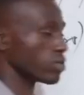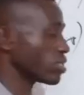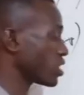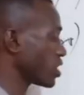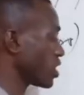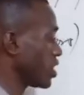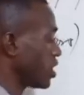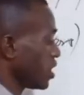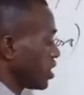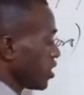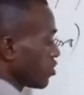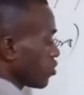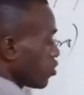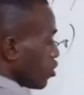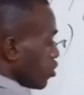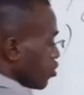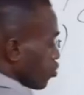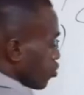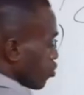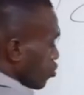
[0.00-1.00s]
it, it's
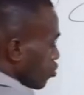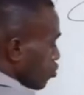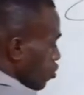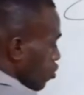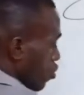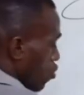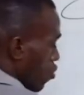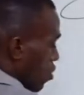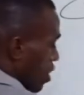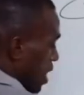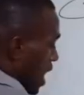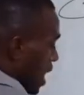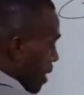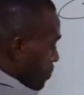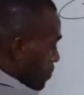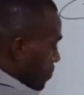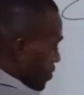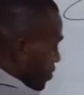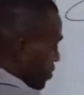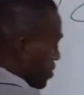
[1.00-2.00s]
going to
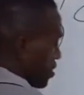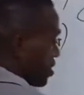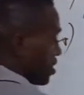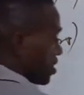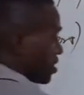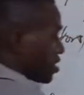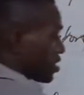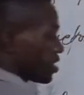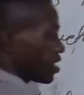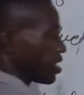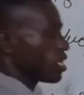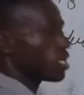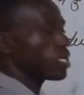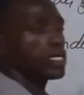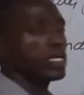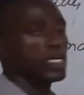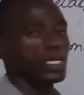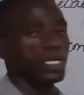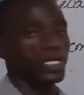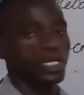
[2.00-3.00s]
collapse this
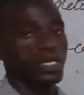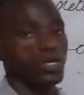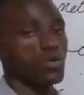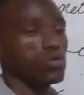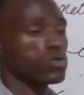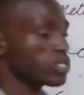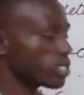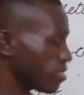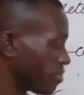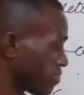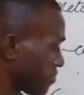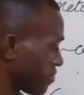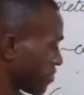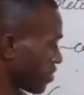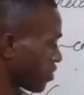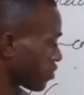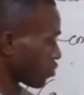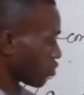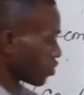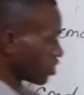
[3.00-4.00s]
gold leaf.
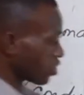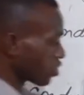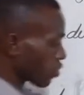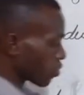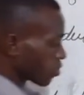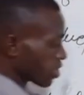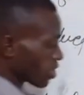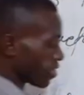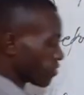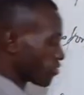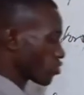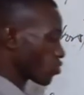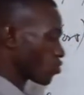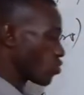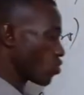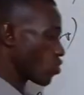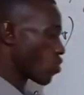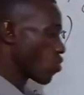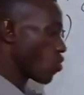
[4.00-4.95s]
So this gold leaf will